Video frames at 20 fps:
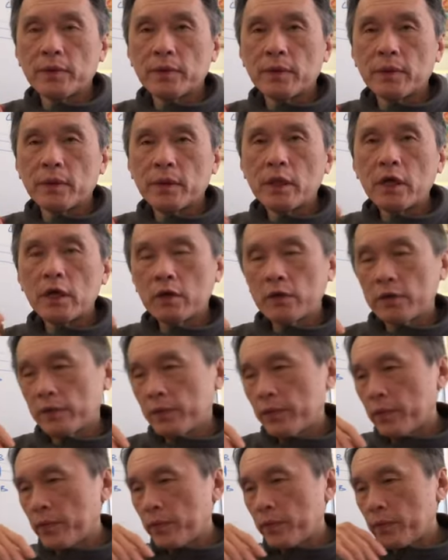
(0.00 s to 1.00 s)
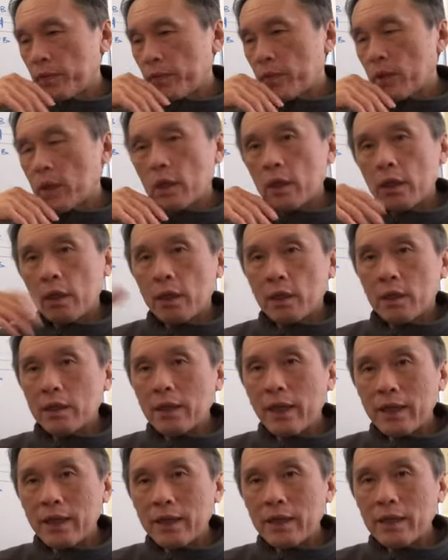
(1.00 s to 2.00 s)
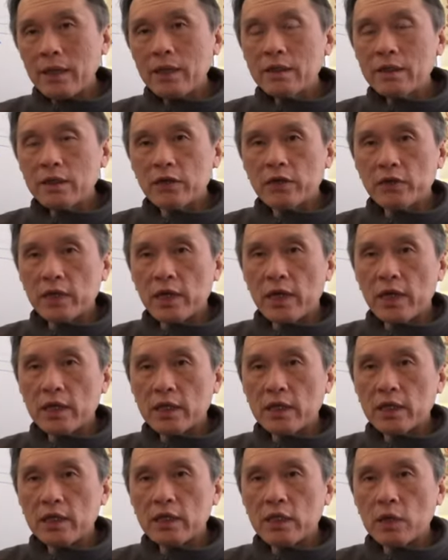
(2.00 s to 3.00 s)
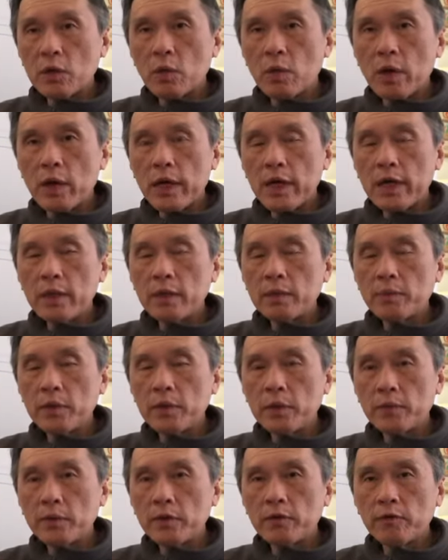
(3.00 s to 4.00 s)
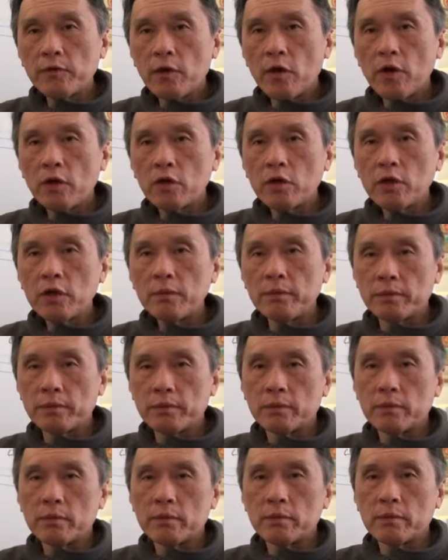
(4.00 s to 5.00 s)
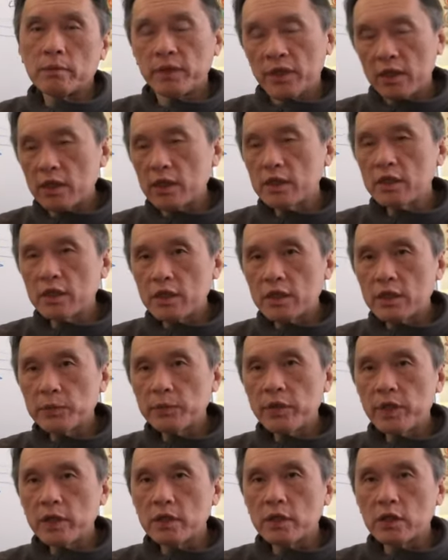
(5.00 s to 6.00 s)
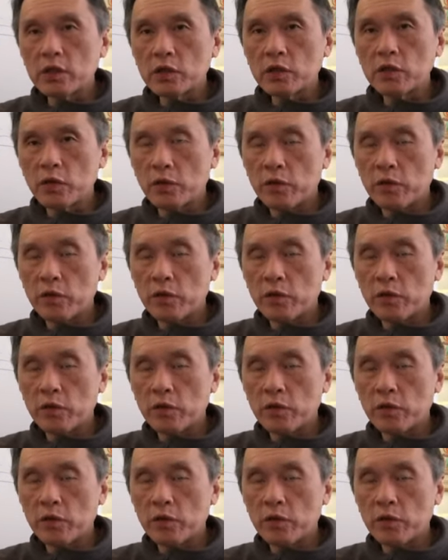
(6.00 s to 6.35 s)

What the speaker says: Now, that is a reality why people follow him, because he speaks the truth.